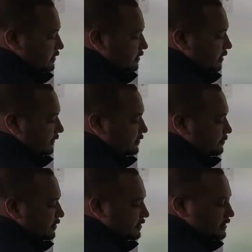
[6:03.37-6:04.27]
Now I have
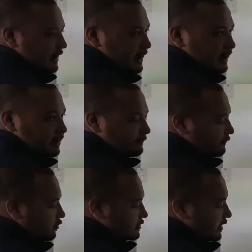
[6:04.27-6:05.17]
repeated
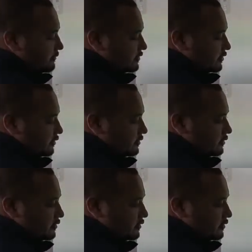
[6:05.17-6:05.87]
I 4 times here,